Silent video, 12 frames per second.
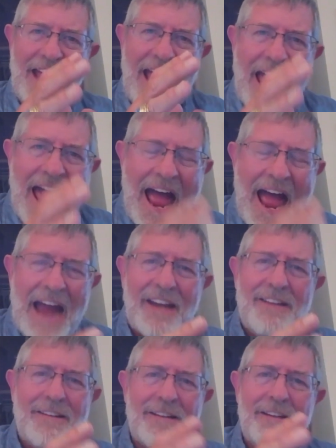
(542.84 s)
to
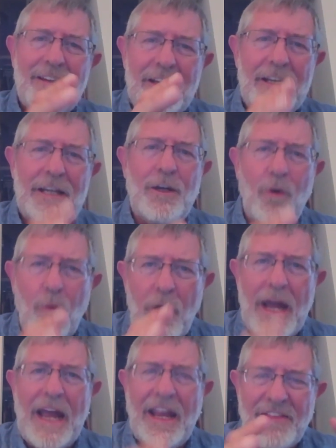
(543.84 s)
act in a
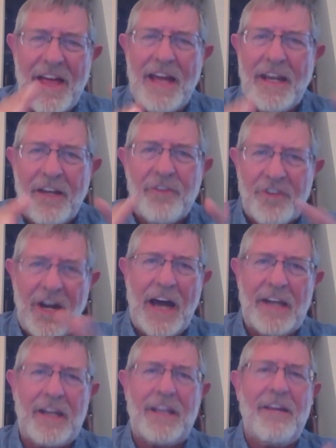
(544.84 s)
way that is
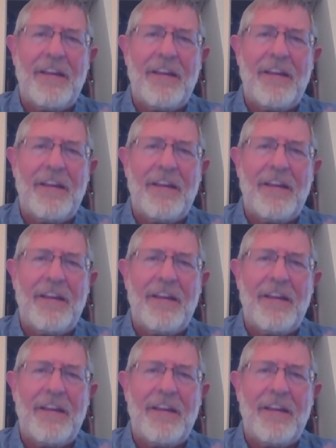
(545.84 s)
godly,